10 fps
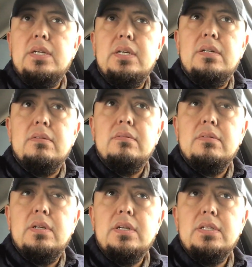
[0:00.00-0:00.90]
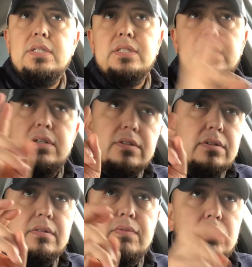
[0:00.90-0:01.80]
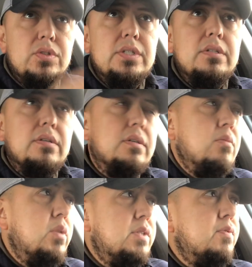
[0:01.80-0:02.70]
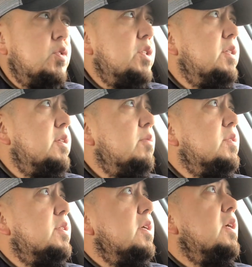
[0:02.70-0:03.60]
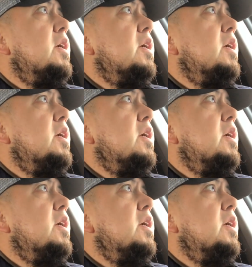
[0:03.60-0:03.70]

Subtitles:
I guess, the senator in Virginia, West Virginia, that was